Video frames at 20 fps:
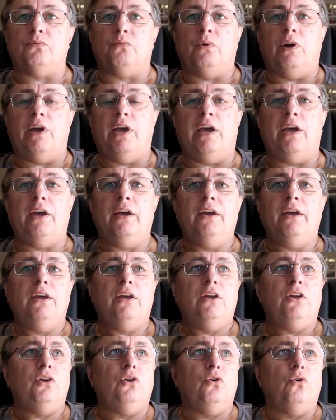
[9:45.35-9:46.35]
where
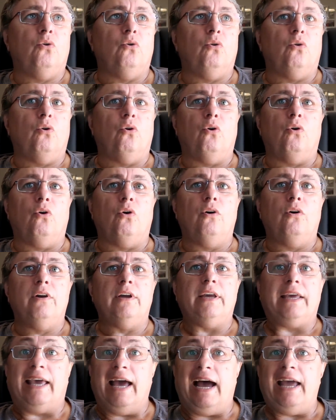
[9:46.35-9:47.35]
your
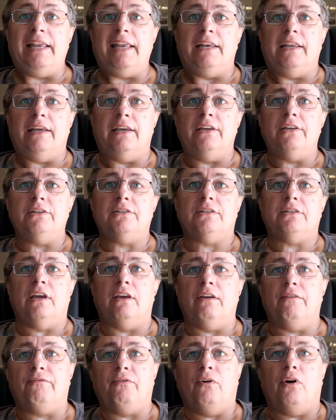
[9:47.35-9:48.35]
gate is, so
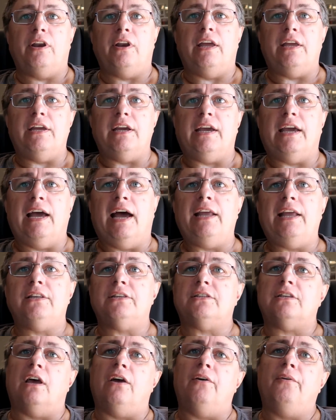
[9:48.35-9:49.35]
you find out your gate.
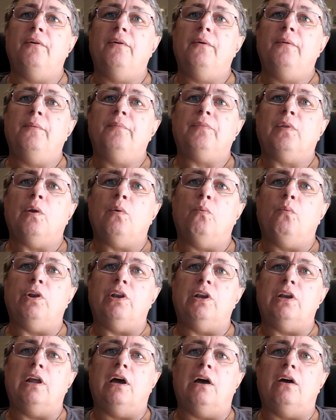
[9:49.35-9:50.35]
So when
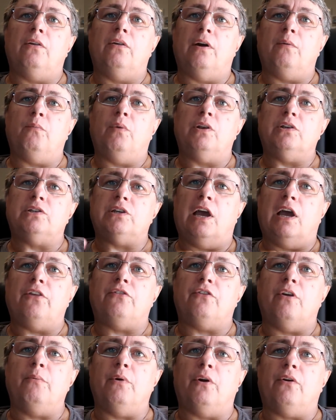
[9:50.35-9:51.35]
you know that, once you go
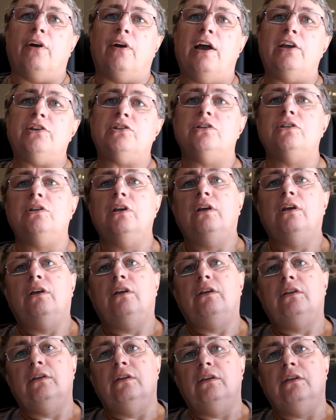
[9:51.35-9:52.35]
through immigration,
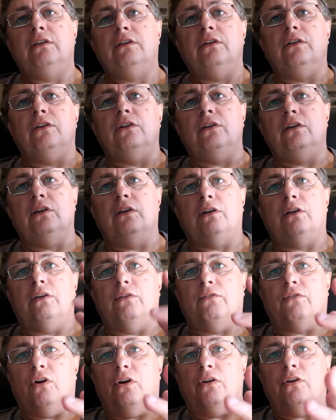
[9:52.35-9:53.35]

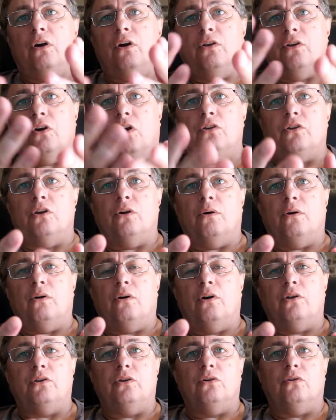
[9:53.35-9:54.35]
you've got on
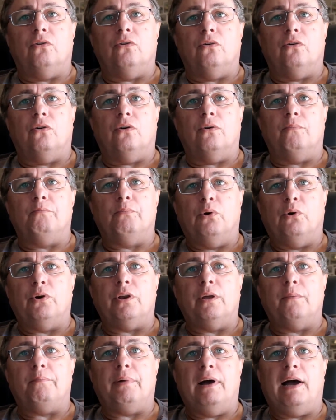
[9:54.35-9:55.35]
your
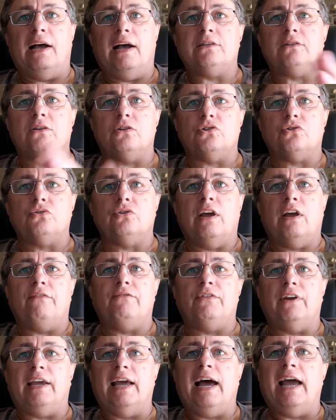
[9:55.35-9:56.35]
boarding pass, it should
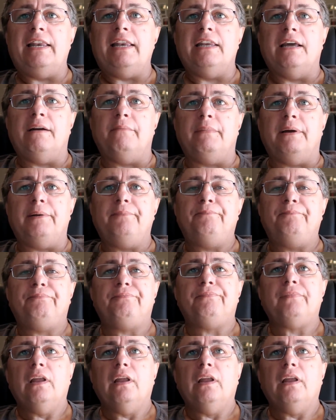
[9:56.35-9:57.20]
have the gate number.